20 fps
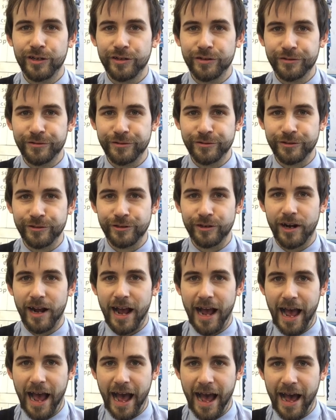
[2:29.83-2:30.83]

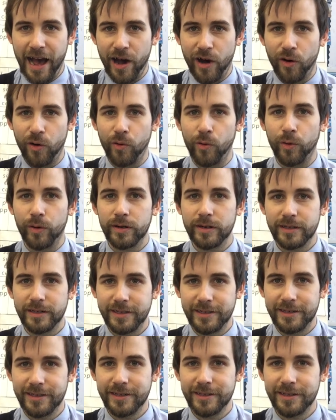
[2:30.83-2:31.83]
Crowd.
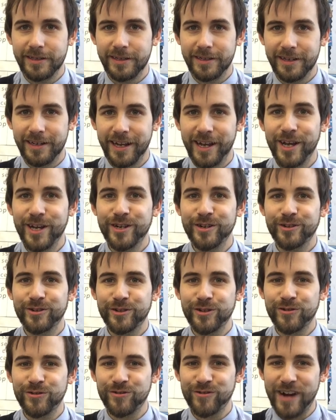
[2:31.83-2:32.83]

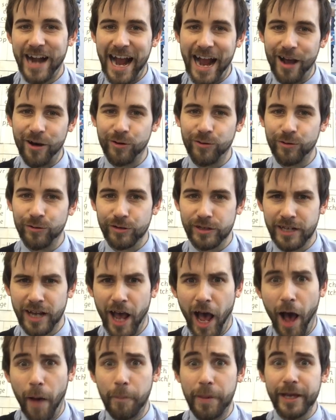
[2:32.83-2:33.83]
Crowd.
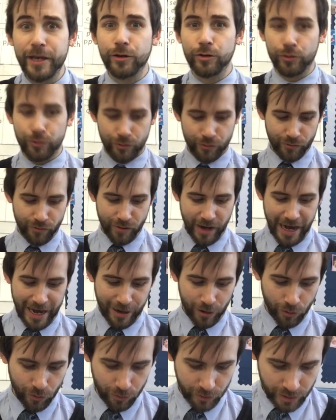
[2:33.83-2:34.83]
A big
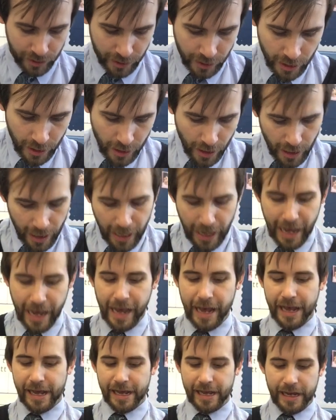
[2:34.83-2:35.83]
crowd.
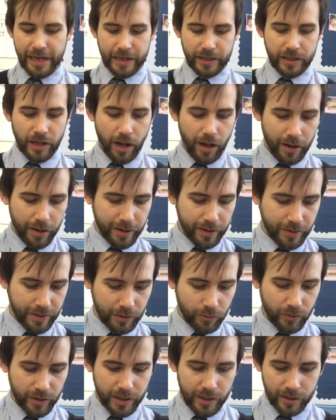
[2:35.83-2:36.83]
And I
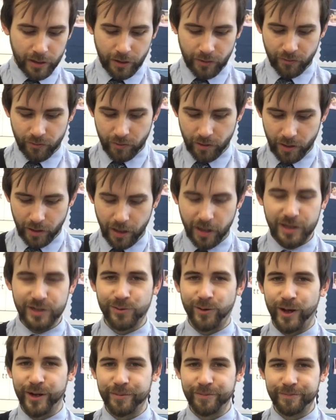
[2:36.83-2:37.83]
think we can go for our last
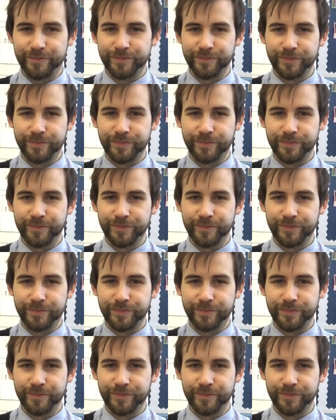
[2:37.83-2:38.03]
one.